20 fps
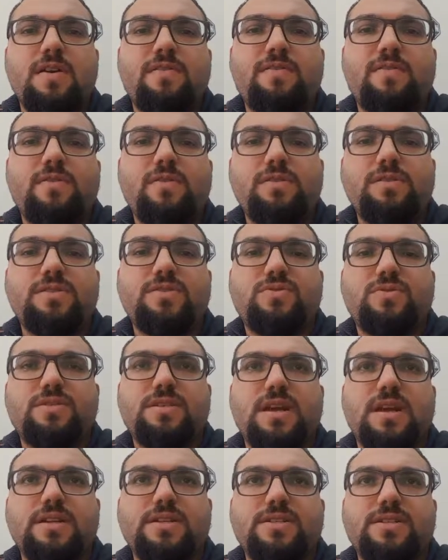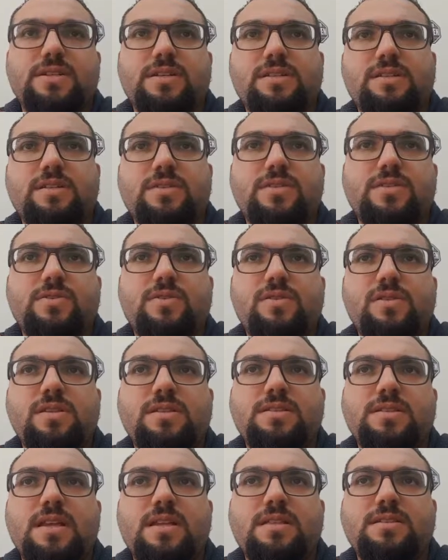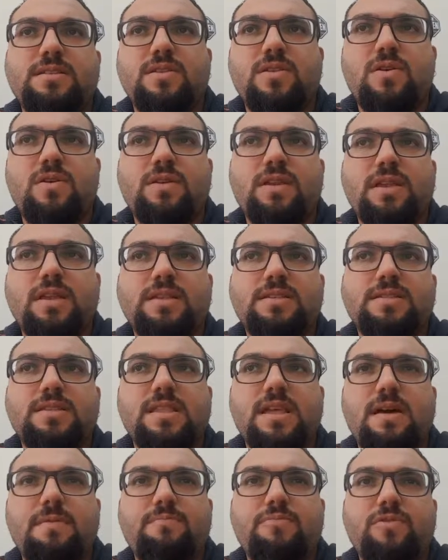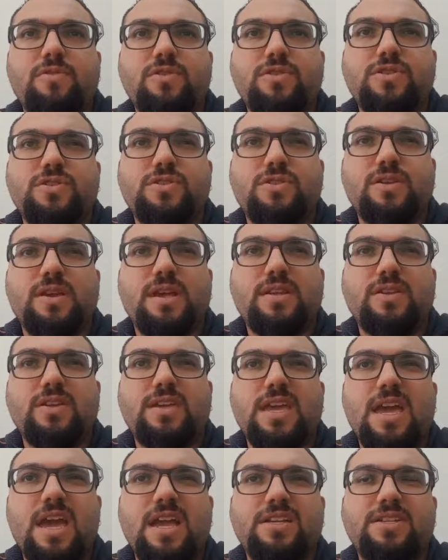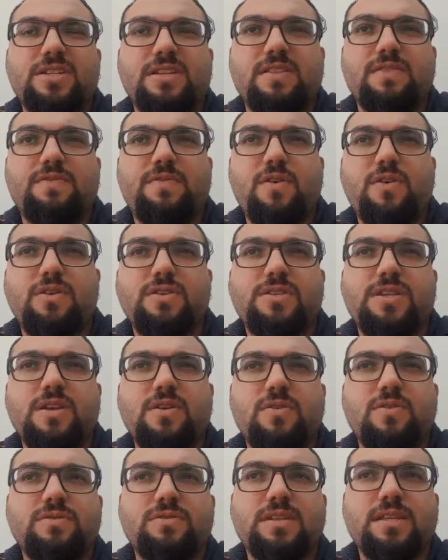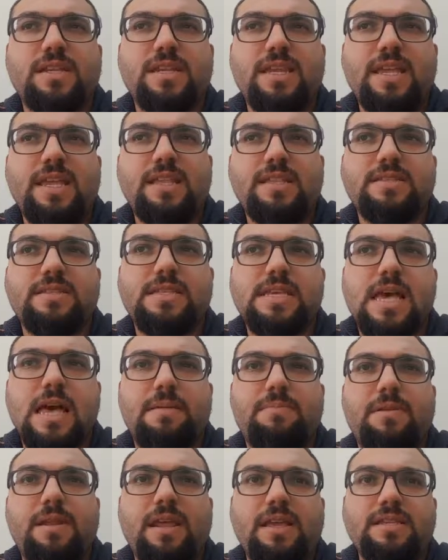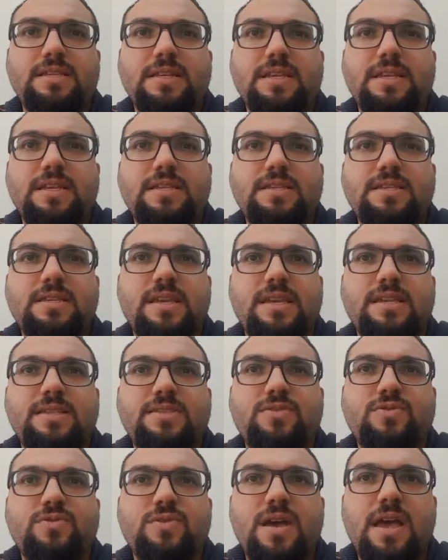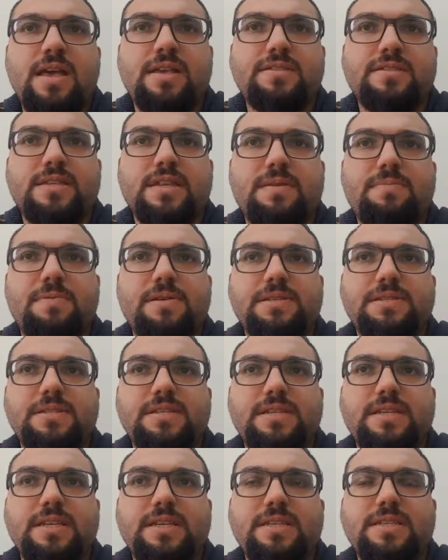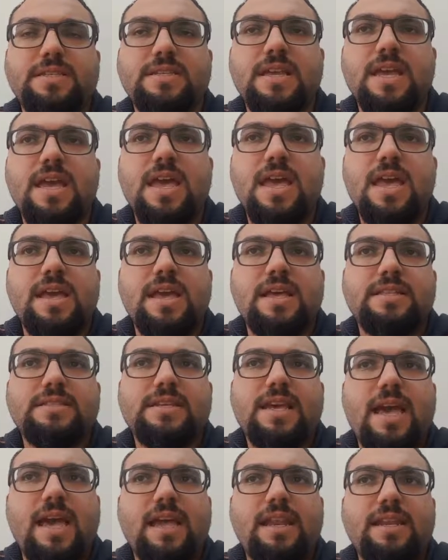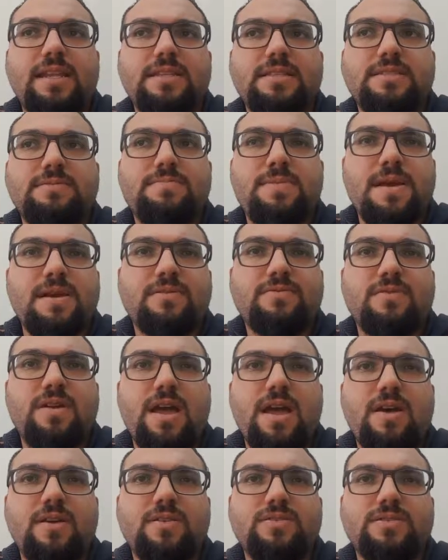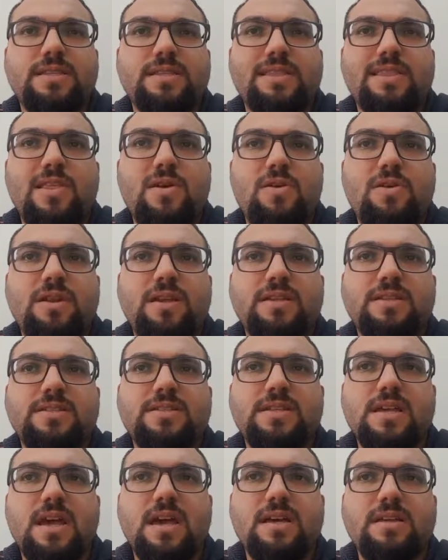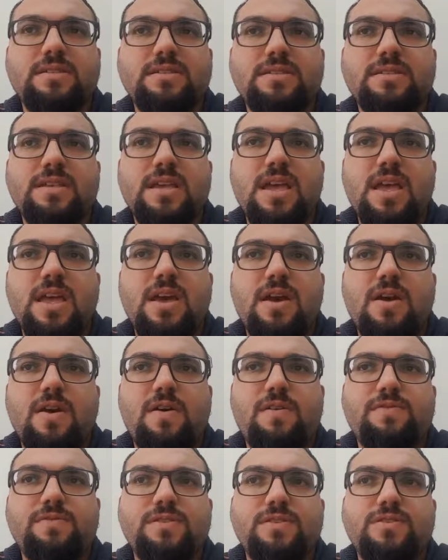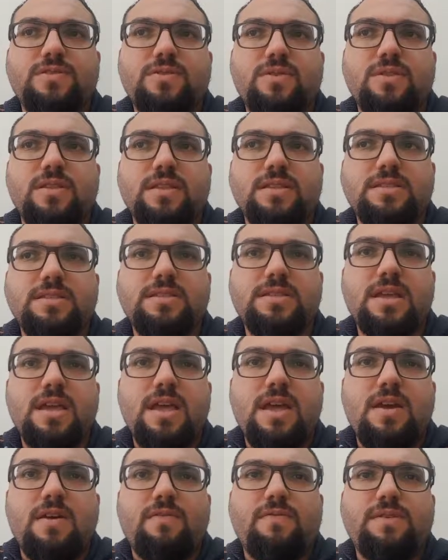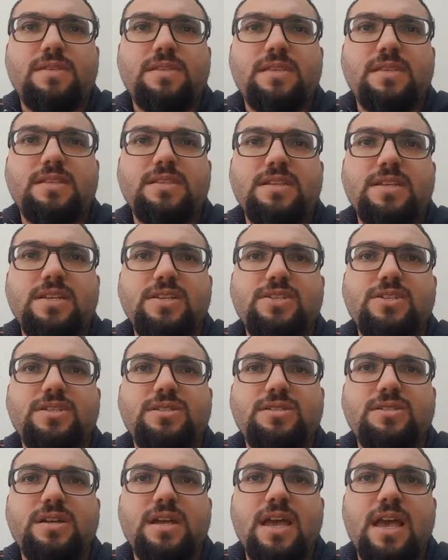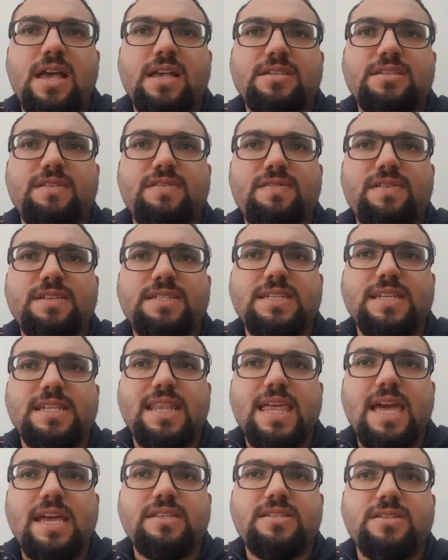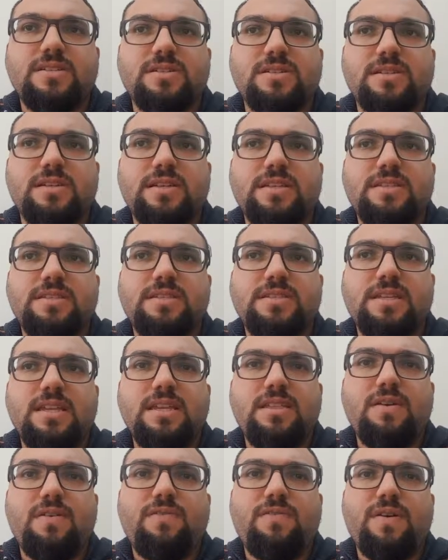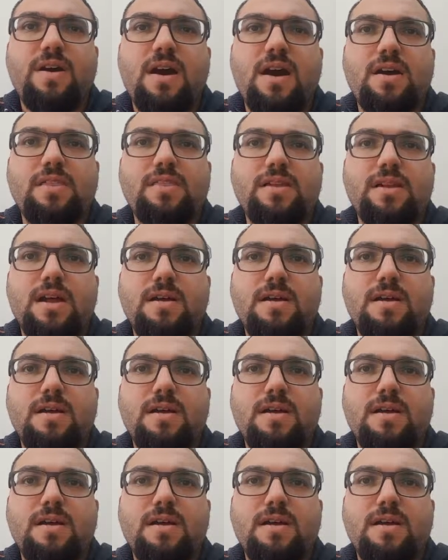For introduction, student-centered learning is an approach to education focusing on the needs, abilities, interests, capacities, talents, backgrounds, and learning styles of the students, with the teacher as facilitator instead of other